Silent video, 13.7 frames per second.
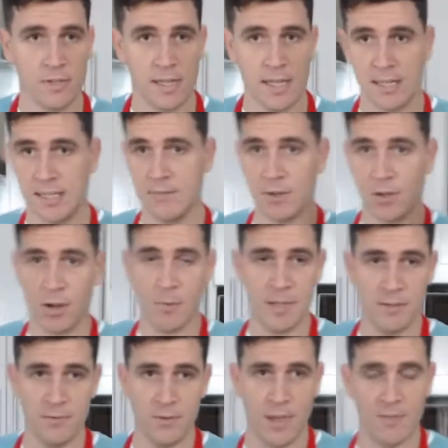and leave a comment
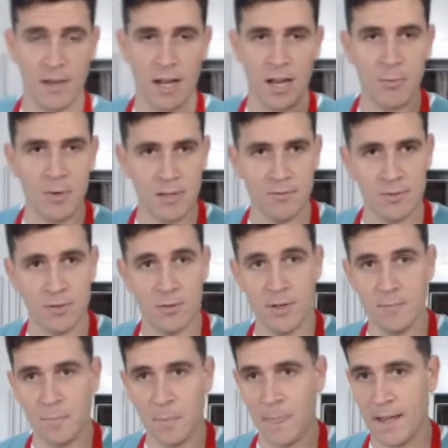if you have, how many of you
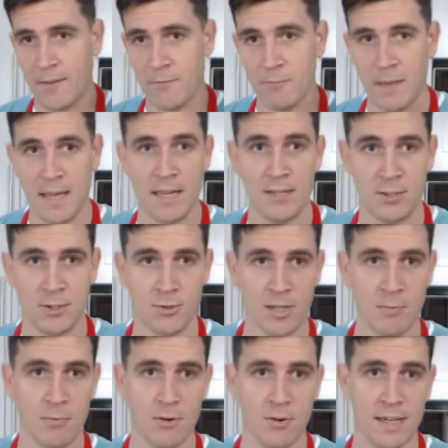have made
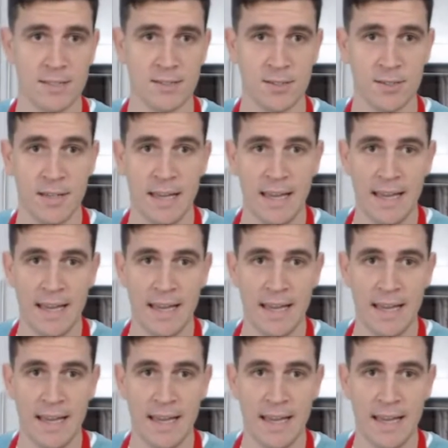cucumber raita